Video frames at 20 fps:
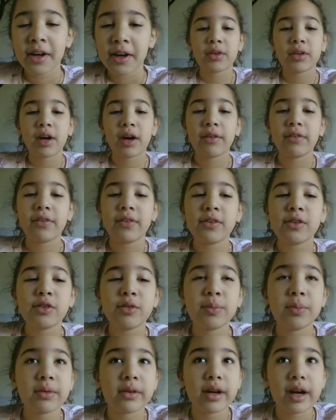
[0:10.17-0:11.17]

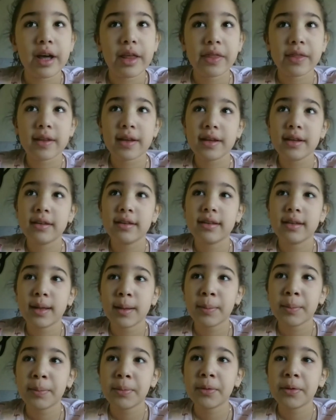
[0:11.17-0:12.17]
Starfish breath is
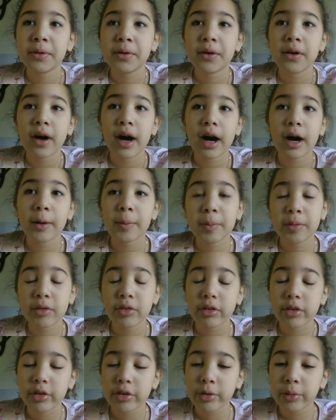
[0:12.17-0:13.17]
simple,
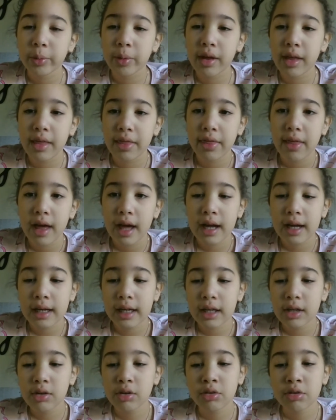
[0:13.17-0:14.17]
helps you with
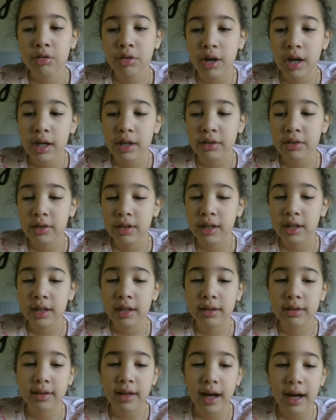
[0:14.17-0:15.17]
any stress,
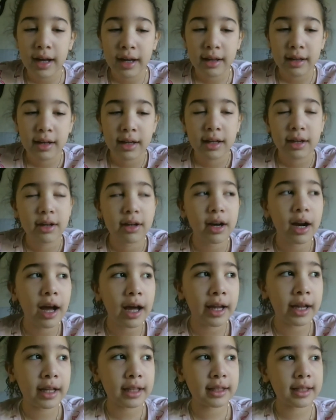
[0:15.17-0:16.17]
anxiety, or
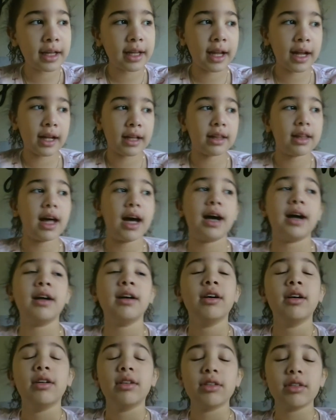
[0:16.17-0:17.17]
anything like that.
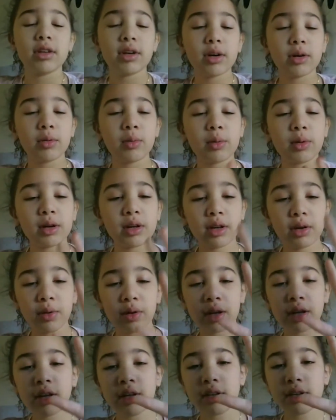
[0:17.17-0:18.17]
So what you
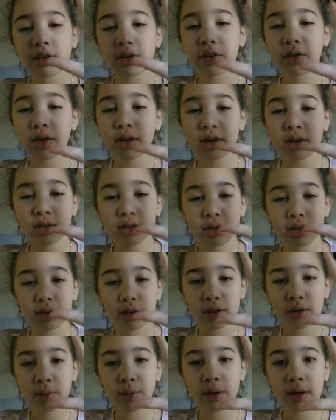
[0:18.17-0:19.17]
want to do is
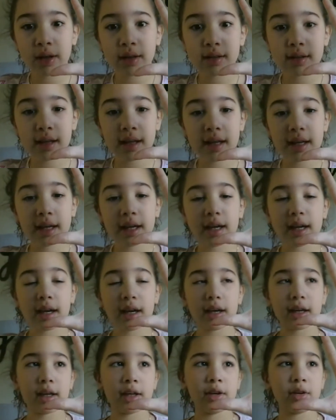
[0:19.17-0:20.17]
you want to take
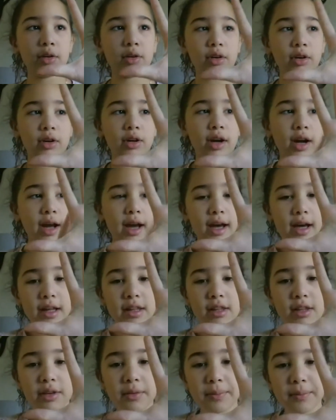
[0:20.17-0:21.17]
your
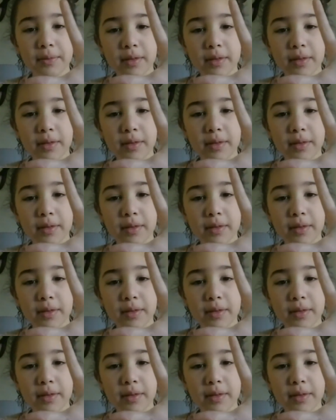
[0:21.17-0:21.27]
hand,